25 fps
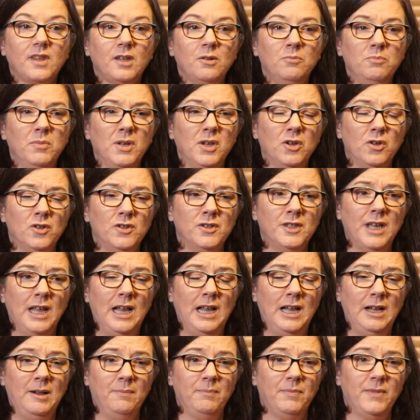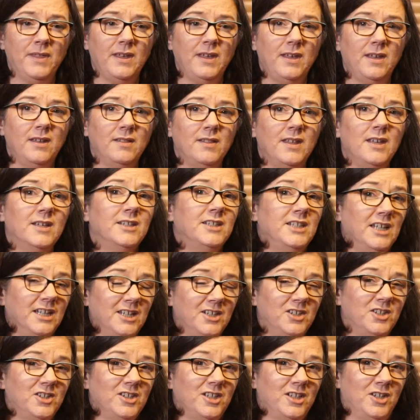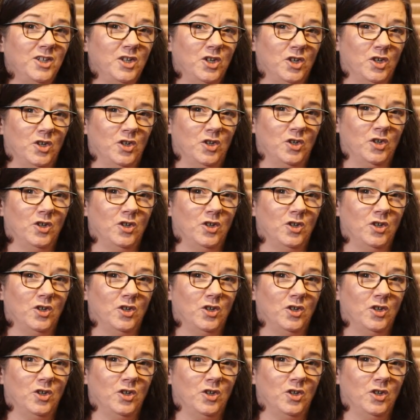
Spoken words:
because the addiction now